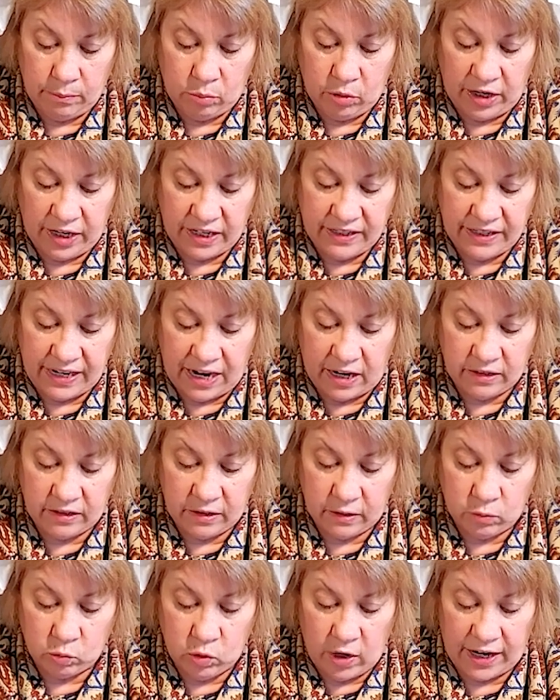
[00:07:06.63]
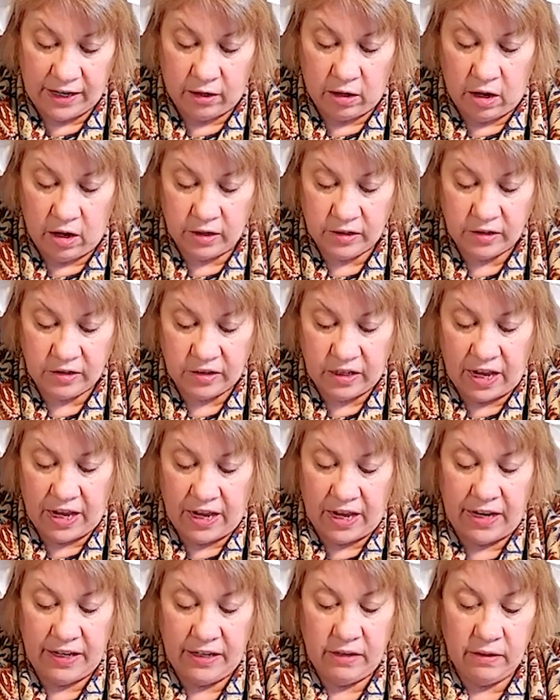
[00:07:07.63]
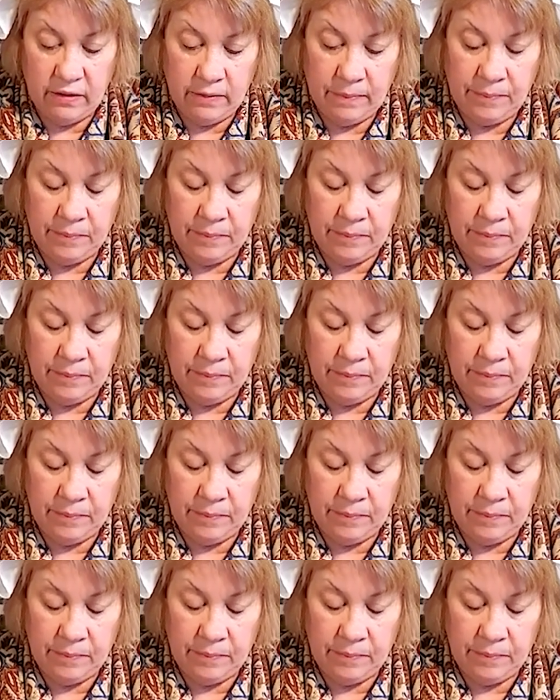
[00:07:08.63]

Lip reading: bring it down right alongside.